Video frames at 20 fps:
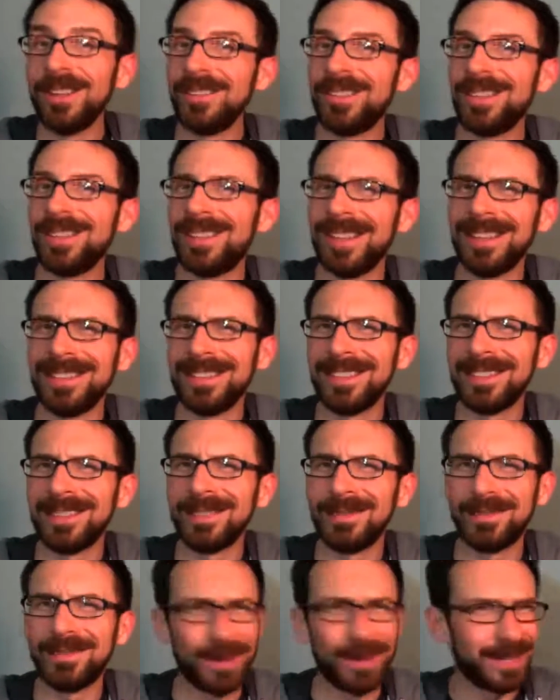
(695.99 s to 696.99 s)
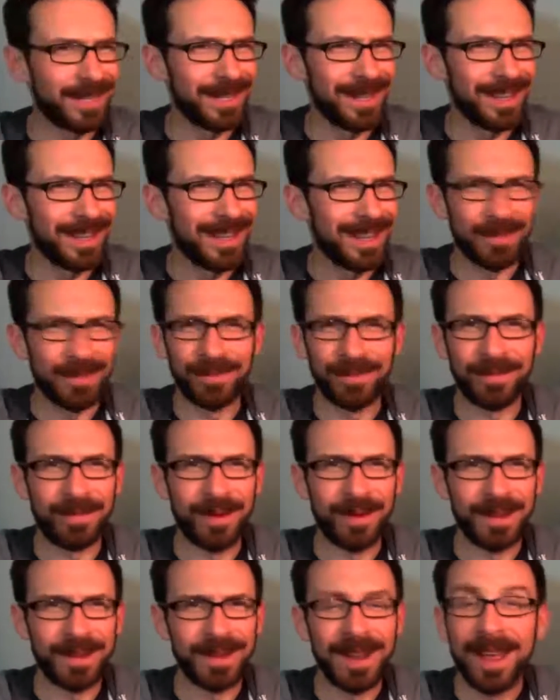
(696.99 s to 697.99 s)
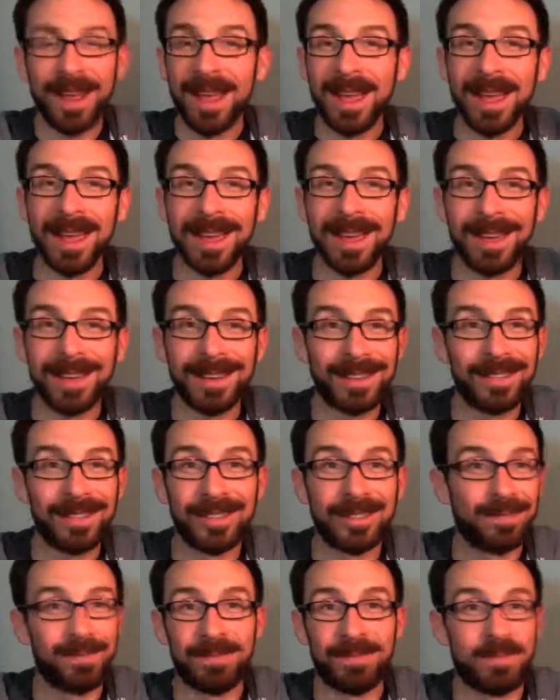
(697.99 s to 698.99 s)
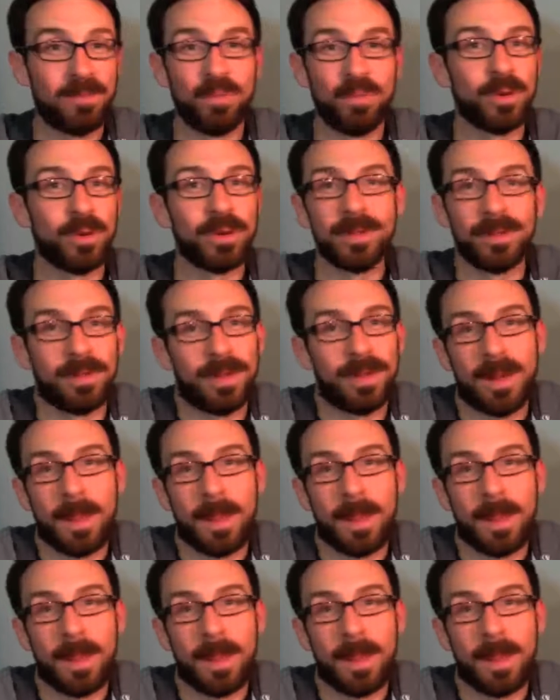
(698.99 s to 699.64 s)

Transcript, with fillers: She thinks this is funny and fun. And I